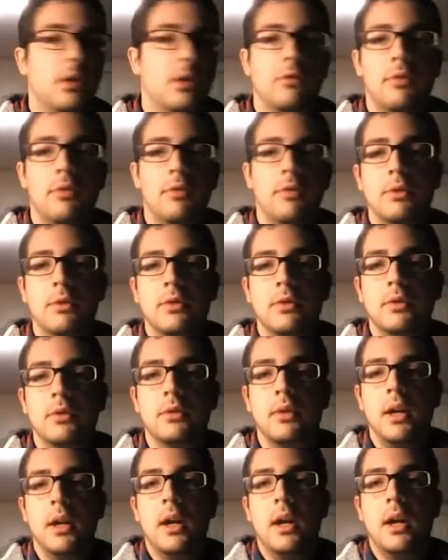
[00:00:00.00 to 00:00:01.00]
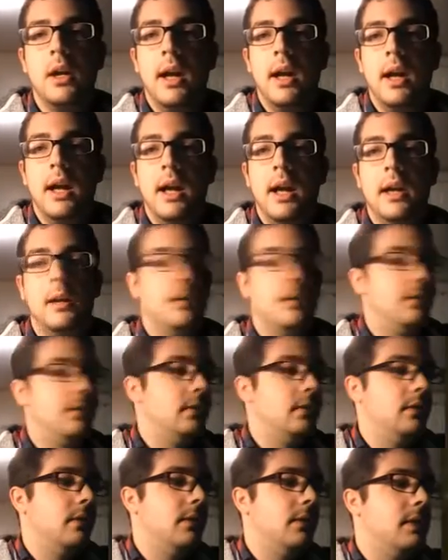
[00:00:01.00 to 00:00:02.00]
removal and
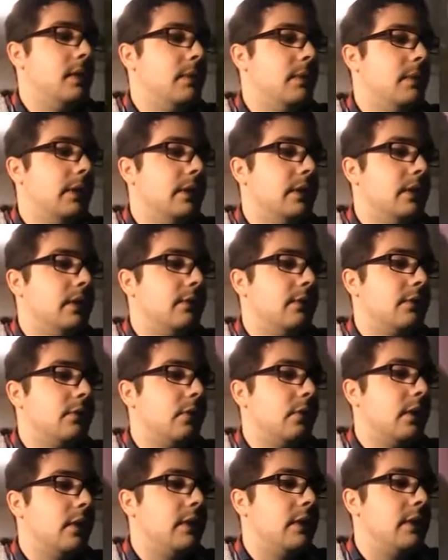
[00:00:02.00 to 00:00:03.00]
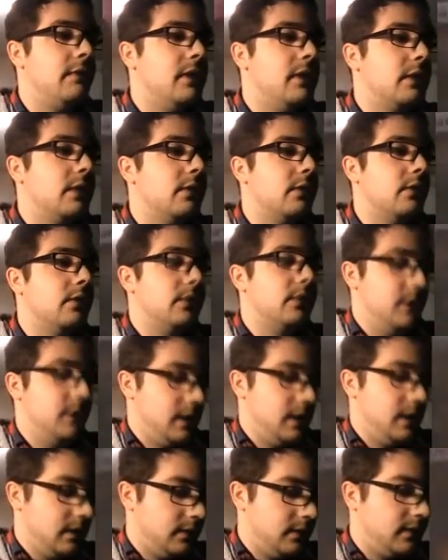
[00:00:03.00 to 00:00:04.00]
the ability to destroy vehicles
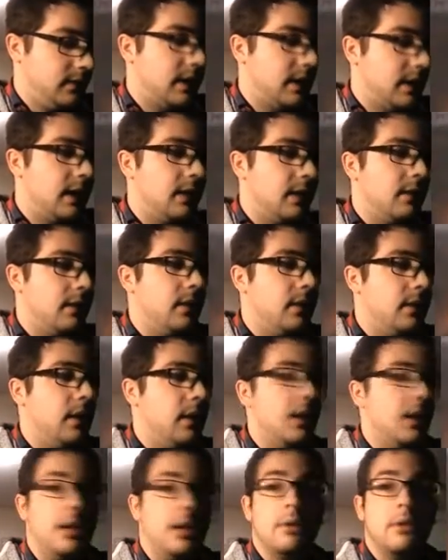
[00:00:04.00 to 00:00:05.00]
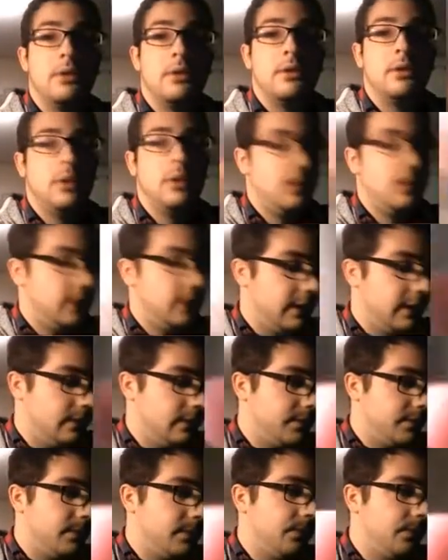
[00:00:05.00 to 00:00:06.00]
is a huge
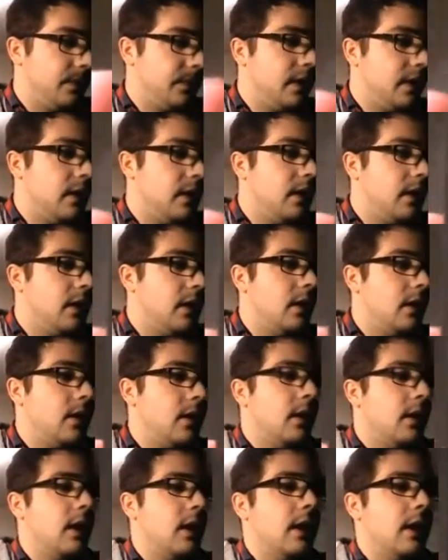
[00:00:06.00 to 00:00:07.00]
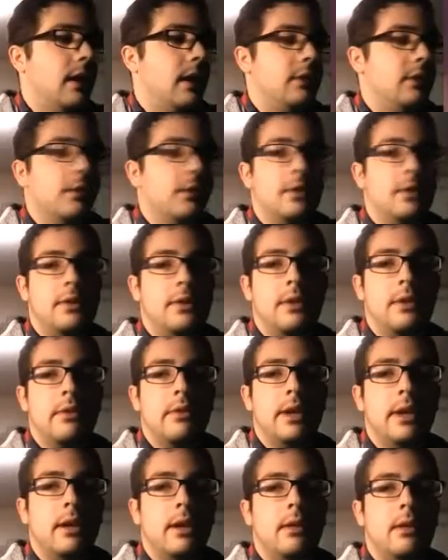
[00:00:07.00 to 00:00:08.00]
help. Alright, so let's see the
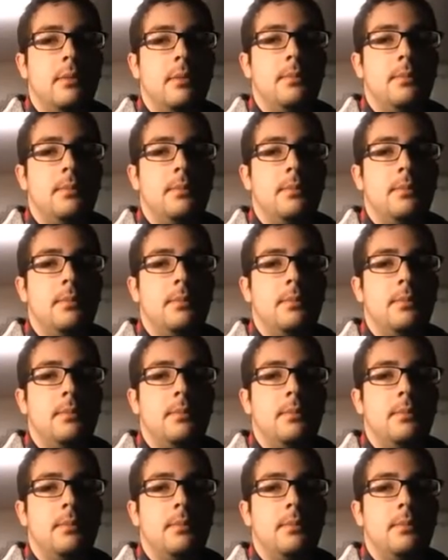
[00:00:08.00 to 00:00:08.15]
rare.